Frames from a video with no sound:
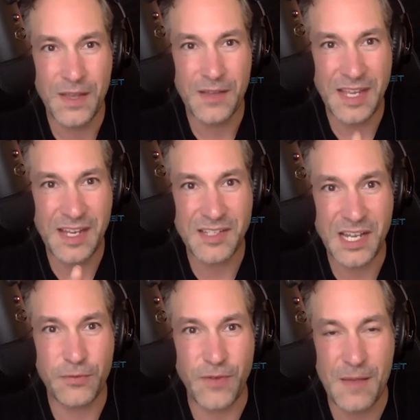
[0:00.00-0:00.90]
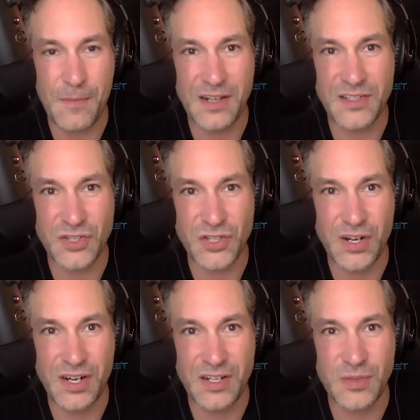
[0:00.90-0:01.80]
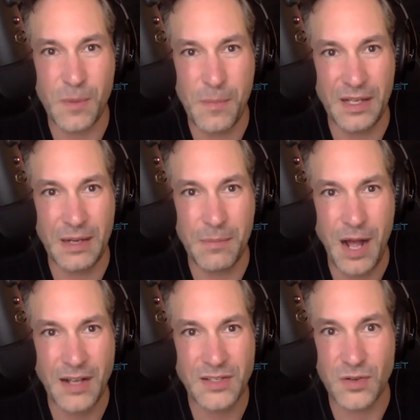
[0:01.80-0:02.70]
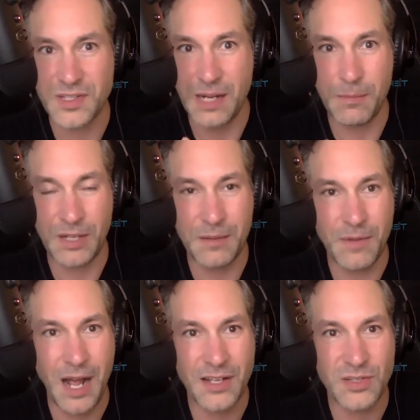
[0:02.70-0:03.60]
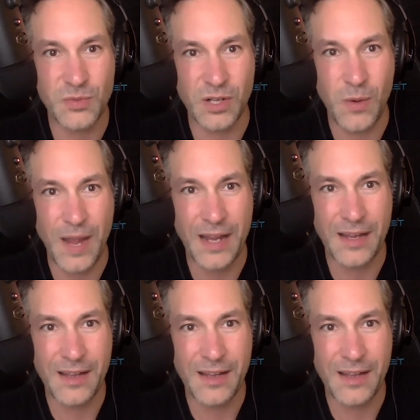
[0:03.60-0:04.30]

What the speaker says: They can take 5 minutes and turn it into $1 million or $10 million real quick.